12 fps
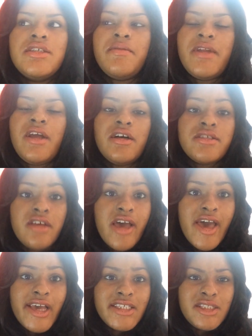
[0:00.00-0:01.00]
Somebody also
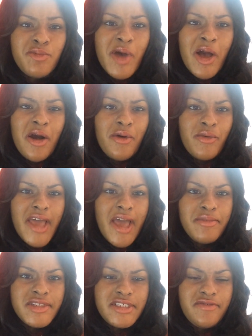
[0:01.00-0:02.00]
asked about what
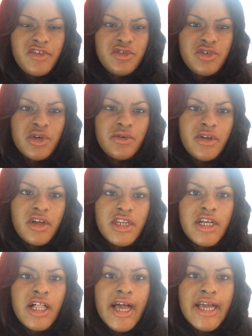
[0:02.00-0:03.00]
happens if you don't go to
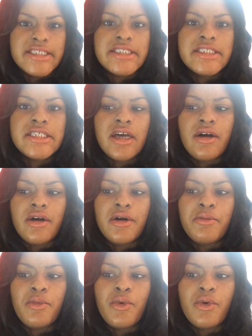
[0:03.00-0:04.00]
class,
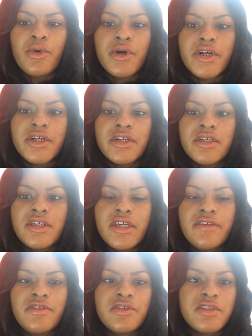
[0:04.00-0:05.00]
or
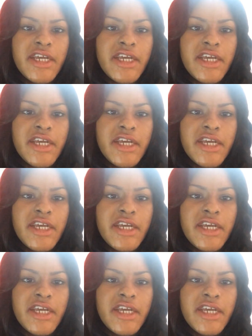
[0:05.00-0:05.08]
if you're